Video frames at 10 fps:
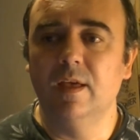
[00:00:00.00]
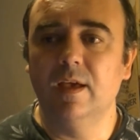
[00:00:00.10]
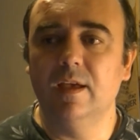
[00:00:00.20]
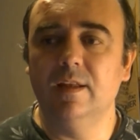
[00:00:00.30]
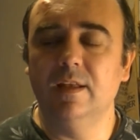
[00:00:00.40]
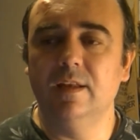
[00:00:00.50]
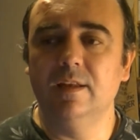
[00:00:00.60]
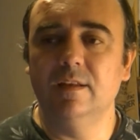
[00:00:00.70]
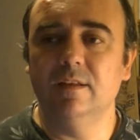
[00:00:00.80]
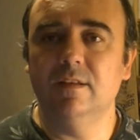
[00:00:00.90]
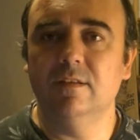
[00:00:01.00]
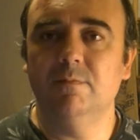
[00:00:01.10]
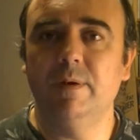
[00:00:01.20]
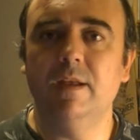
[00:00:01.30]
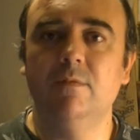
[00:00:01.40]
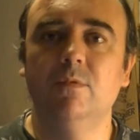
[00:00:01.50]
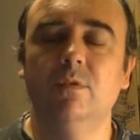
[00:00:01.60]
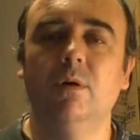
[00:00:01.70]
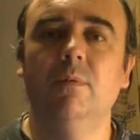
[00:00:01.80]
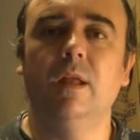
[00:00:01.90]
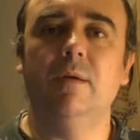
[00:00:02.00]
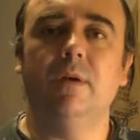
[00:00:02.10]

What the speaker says: in Spain we double